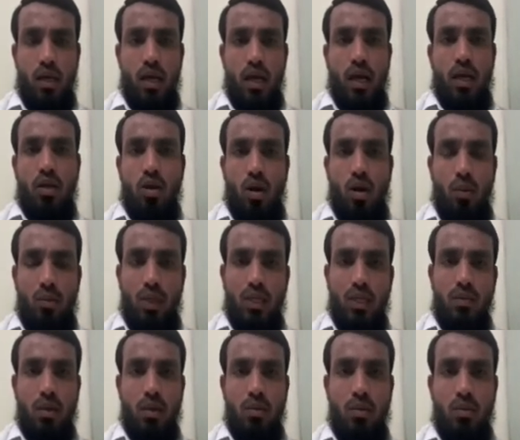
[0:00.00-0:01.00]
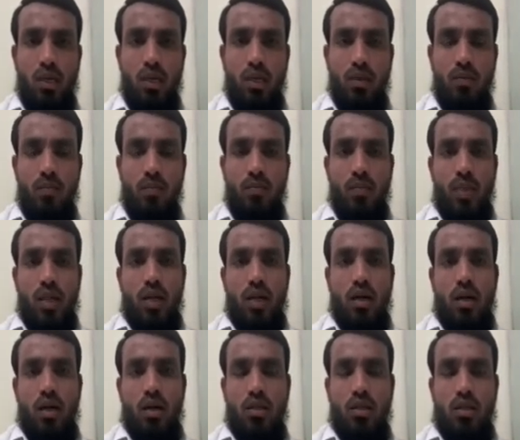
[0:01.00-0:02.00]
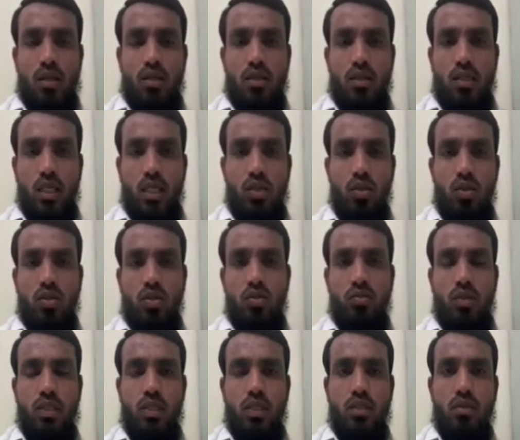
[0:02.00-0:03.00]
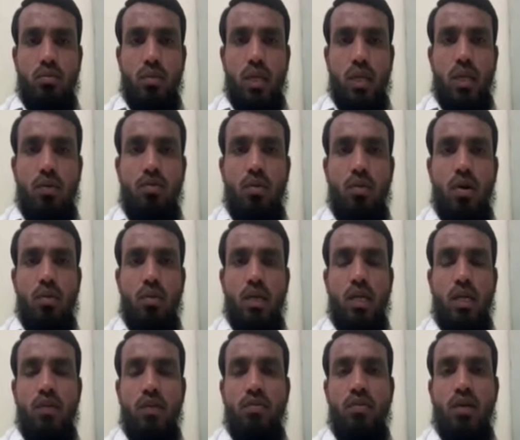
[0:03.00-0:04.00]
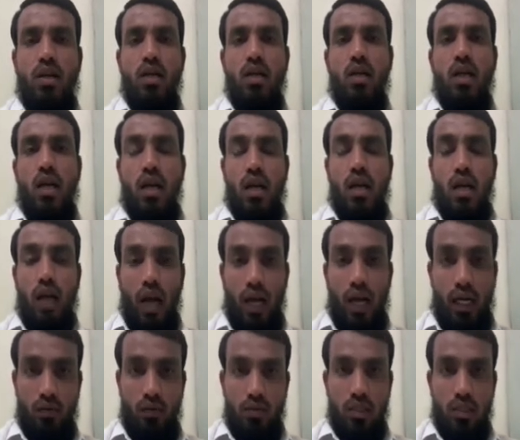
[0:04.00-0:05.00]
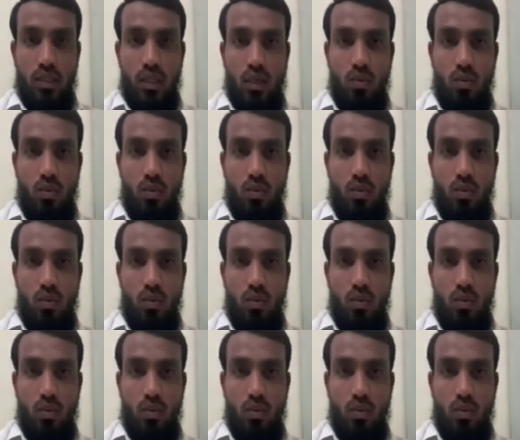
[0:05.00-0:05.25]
And complex permanent, the tissues which is made from a different kind of the cell,